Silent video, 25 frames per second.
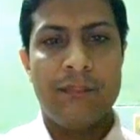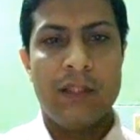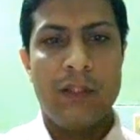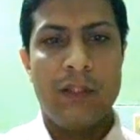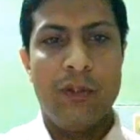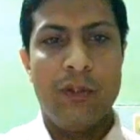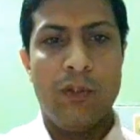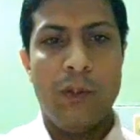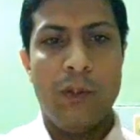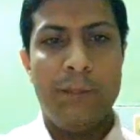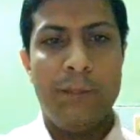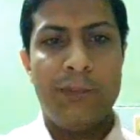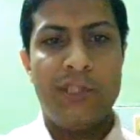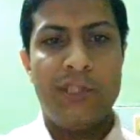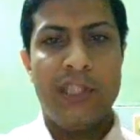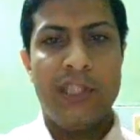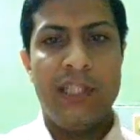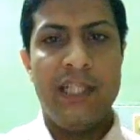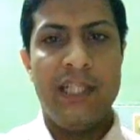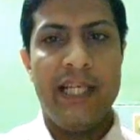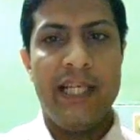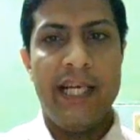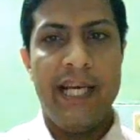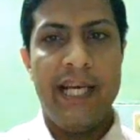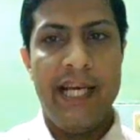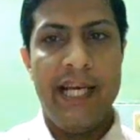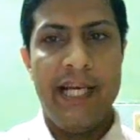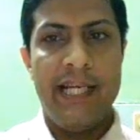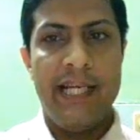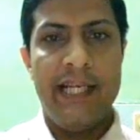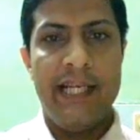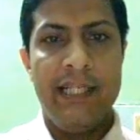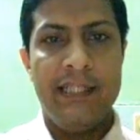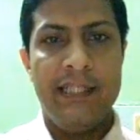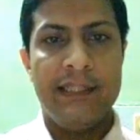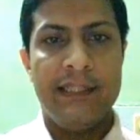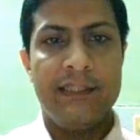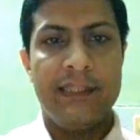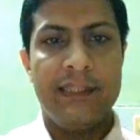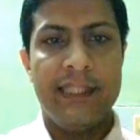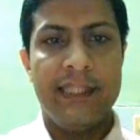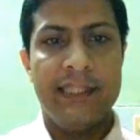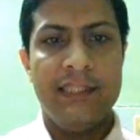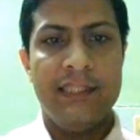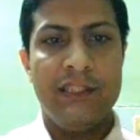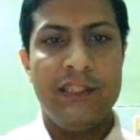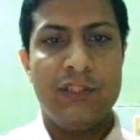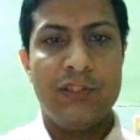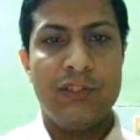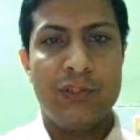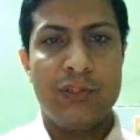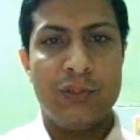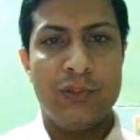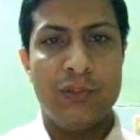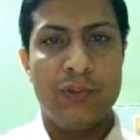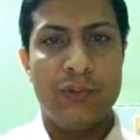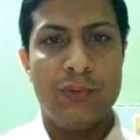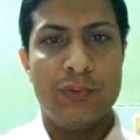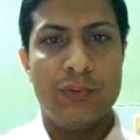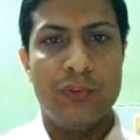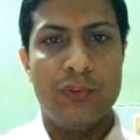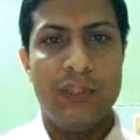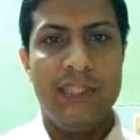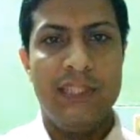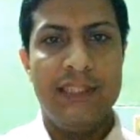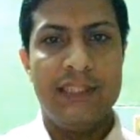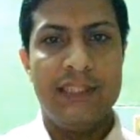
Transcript: option A, that is true. In